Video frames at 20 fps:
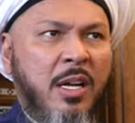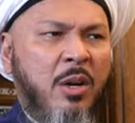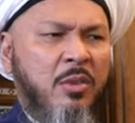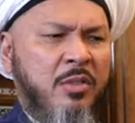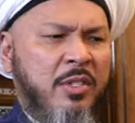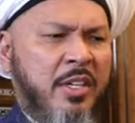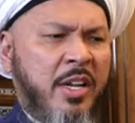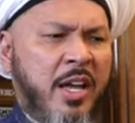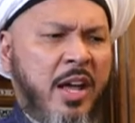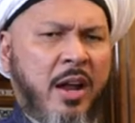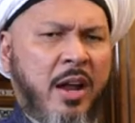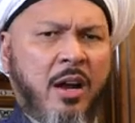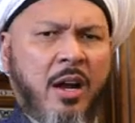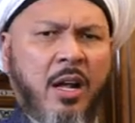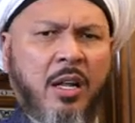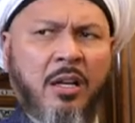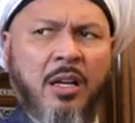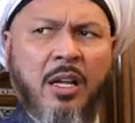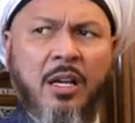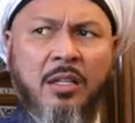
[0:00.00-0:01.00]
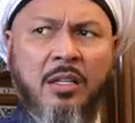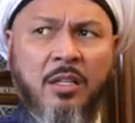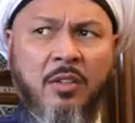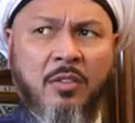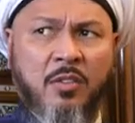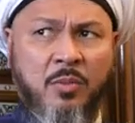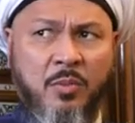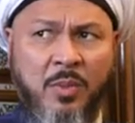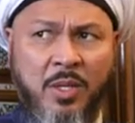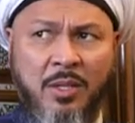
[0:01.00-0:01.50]
that how dare Allah
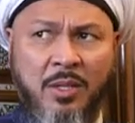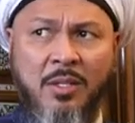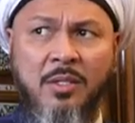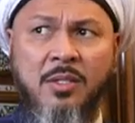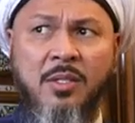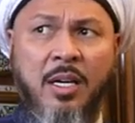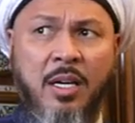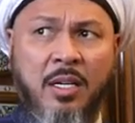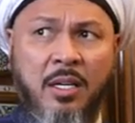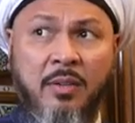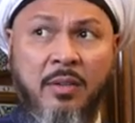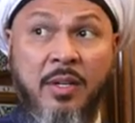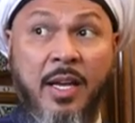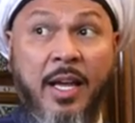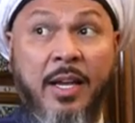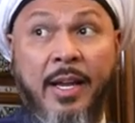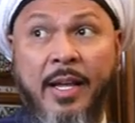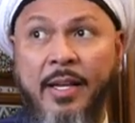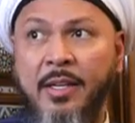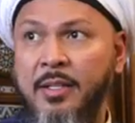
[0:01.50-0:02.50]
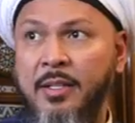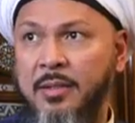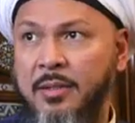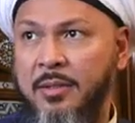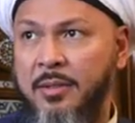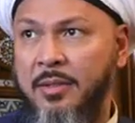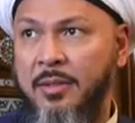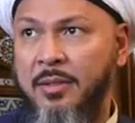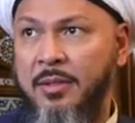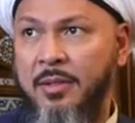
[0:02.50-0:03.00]
gives me this kind of headache,
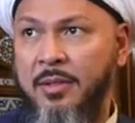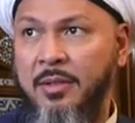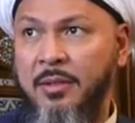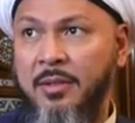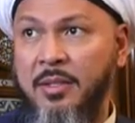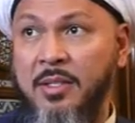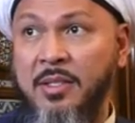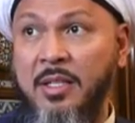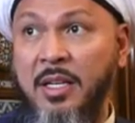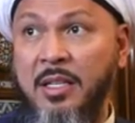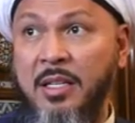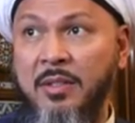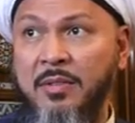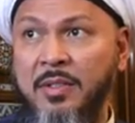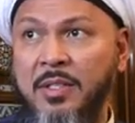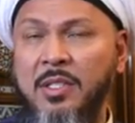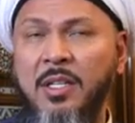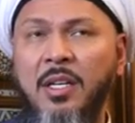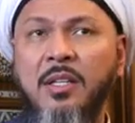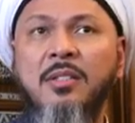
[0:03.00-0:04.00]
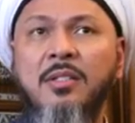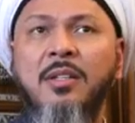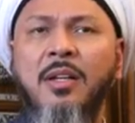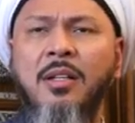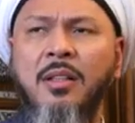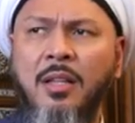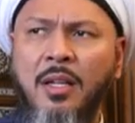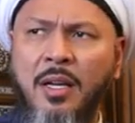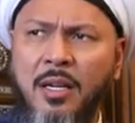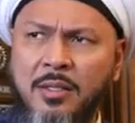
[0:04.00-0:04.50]
this kind of a test,
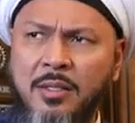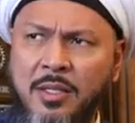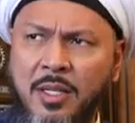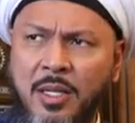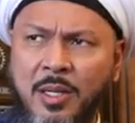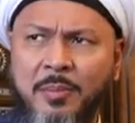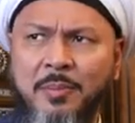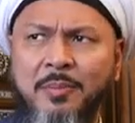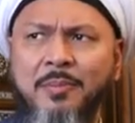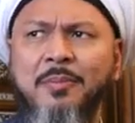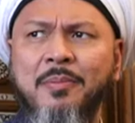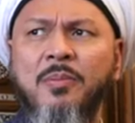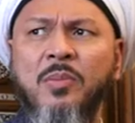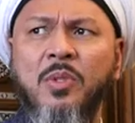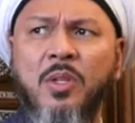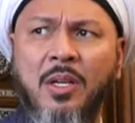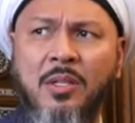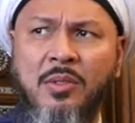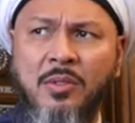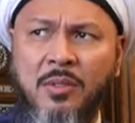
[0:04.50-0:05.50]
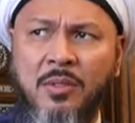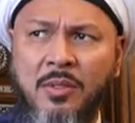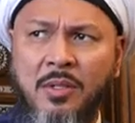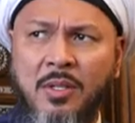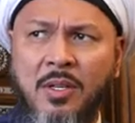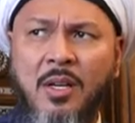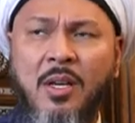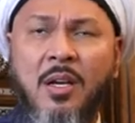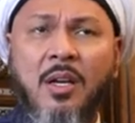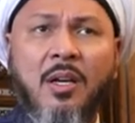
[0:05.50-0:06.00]
then that time, yes,
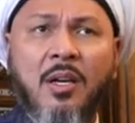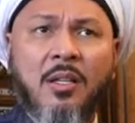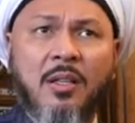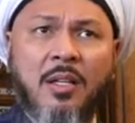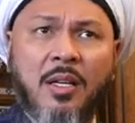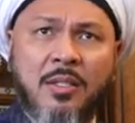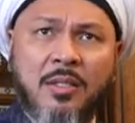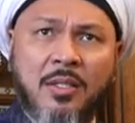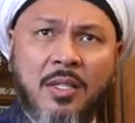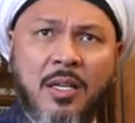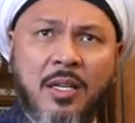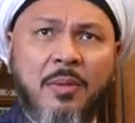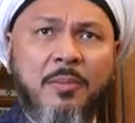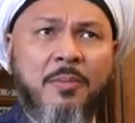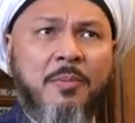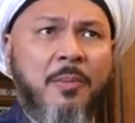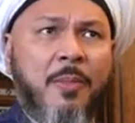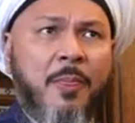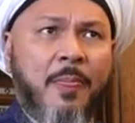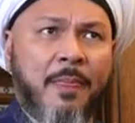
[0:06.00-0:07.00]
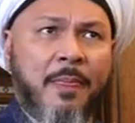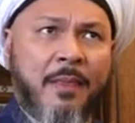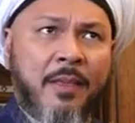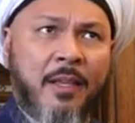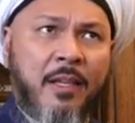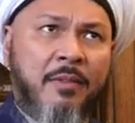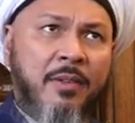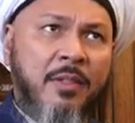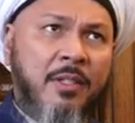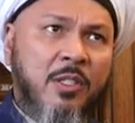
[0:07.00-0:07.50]
that time,
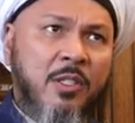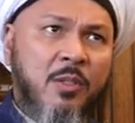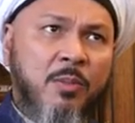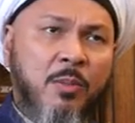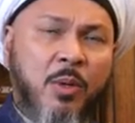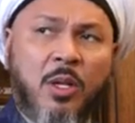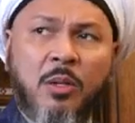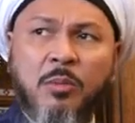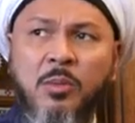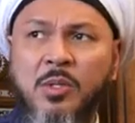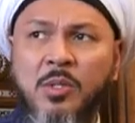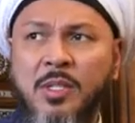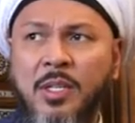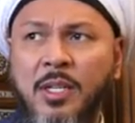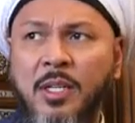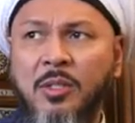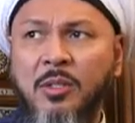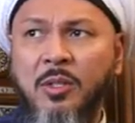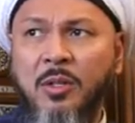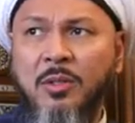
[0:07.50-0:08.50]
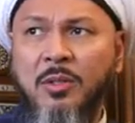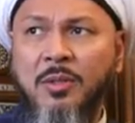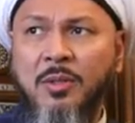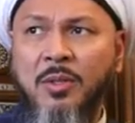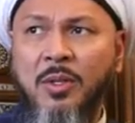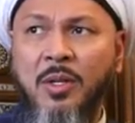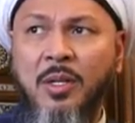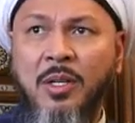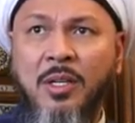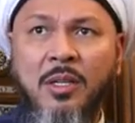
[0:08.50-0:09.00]
even the small mosquito
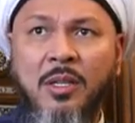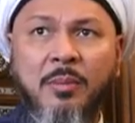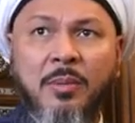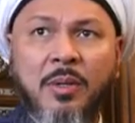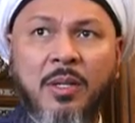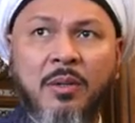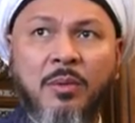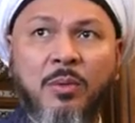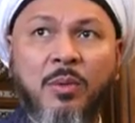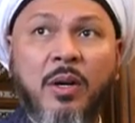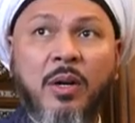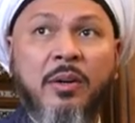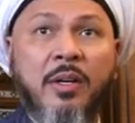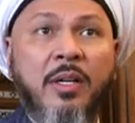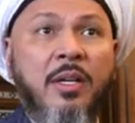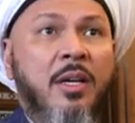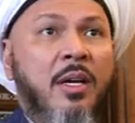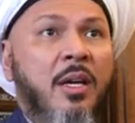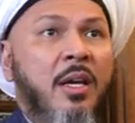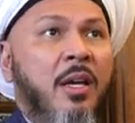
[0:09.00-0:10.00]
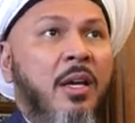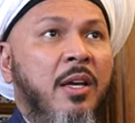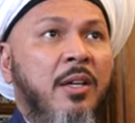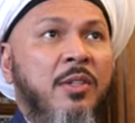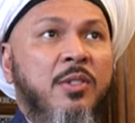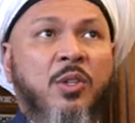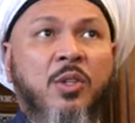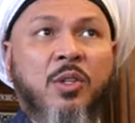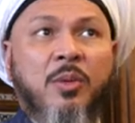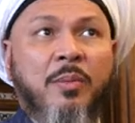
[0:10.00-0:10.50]
or a little bit of worry
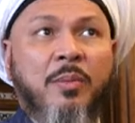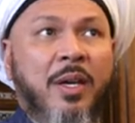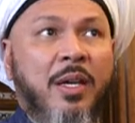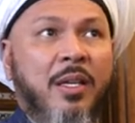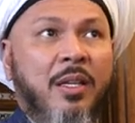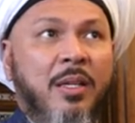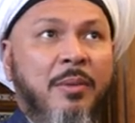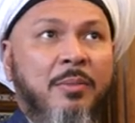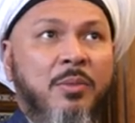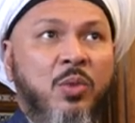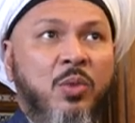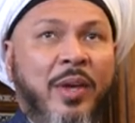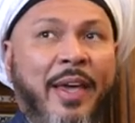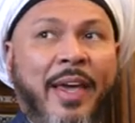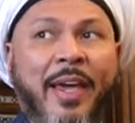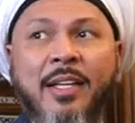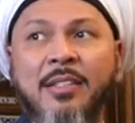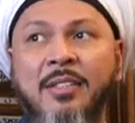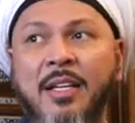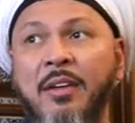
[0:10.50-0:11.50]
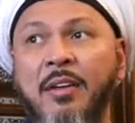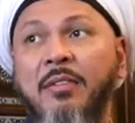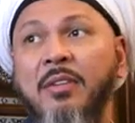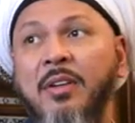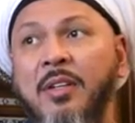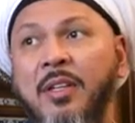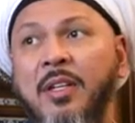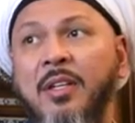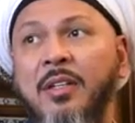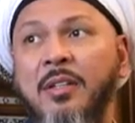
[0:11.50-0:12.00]
is going to make them to hate
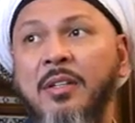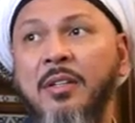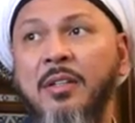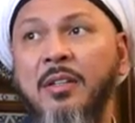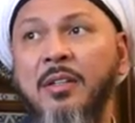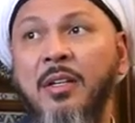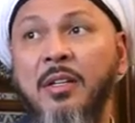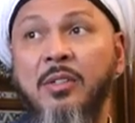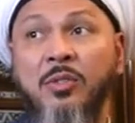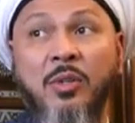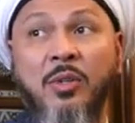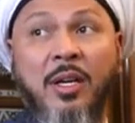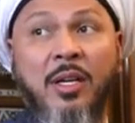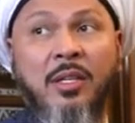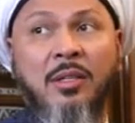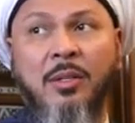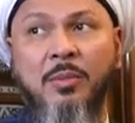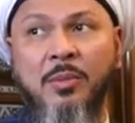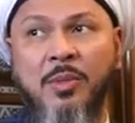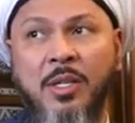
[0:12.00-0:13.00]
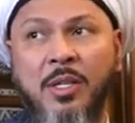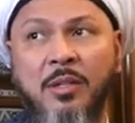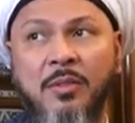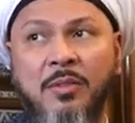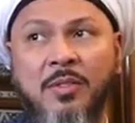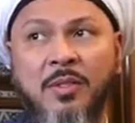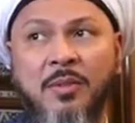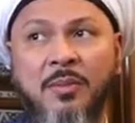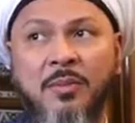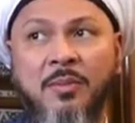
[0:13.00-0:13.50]
everything and to hate
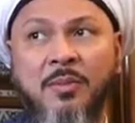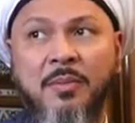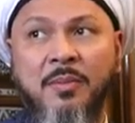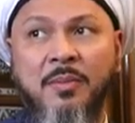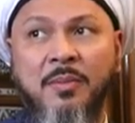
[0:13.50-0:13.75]
themselves.